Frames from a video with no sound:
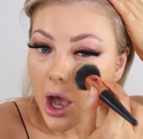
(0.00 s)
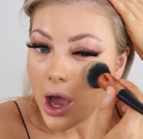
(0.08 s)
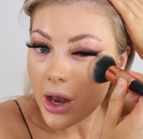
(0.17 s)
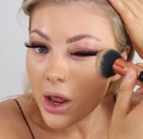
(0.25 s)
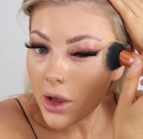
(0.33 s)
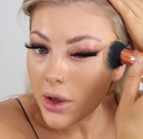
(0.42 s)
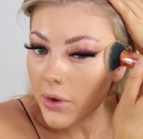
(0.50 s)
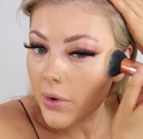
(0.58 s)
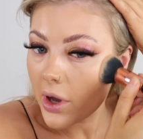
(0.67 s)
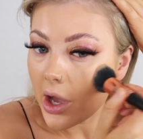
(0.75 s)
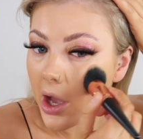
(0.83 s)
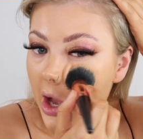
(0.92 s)
I
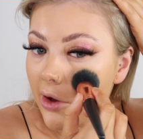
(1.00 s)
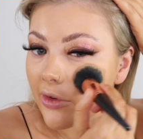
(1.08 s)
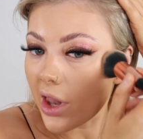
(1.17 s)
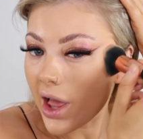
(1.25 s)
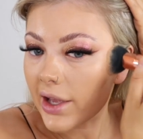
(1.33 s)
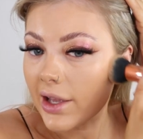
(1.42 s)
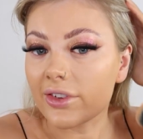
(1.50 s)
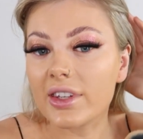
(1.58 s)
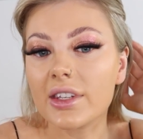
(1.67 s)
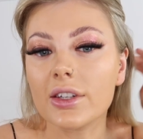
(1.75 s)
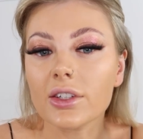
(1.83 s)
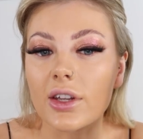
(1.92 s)
know, I feel like if we
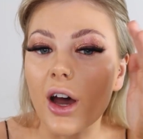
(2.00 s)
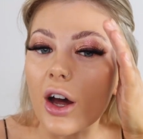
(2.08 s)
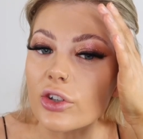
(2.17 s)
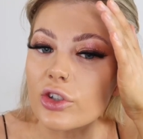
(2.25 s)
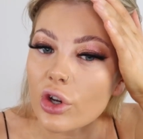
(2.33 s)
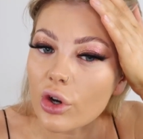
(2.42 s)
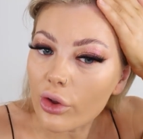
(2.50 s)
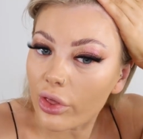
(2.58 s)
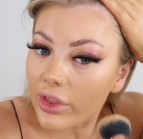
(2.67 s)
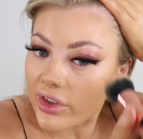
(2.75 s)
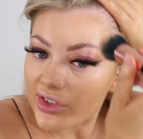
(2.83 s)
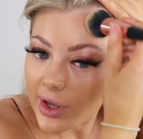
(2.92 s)
didn't touch
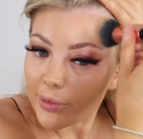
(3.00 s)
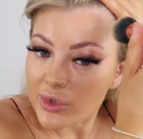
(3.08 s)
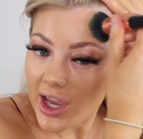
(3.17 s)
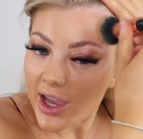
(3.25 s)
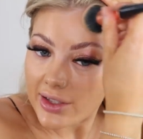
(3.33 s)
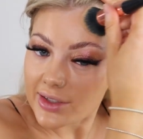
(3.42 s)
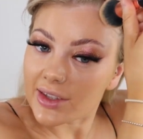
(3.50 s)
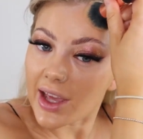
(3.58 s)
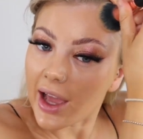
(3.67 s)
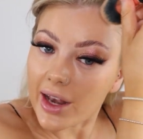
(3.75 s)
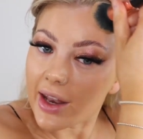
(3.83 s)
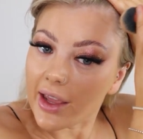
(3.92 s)
on the subject,
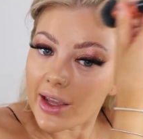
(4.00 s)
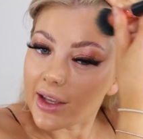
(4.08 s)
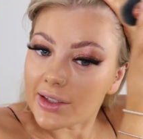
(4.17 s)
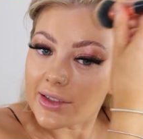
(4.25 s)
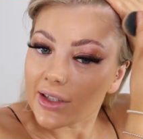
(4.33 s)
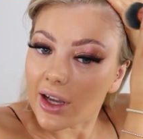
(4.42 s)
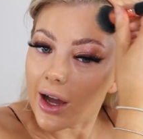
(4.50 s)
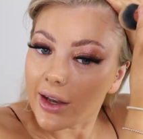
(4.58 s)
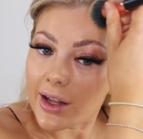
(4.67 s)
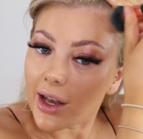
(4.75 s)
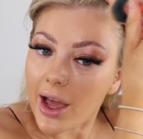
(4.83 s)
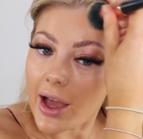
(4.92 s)
then it is
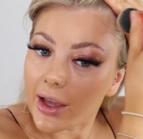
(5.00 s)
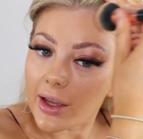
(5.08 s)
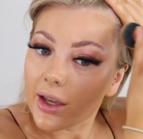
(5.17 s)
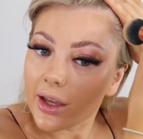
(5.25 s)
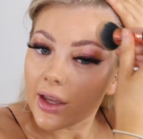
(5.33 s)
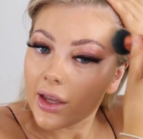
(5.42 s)
kind of like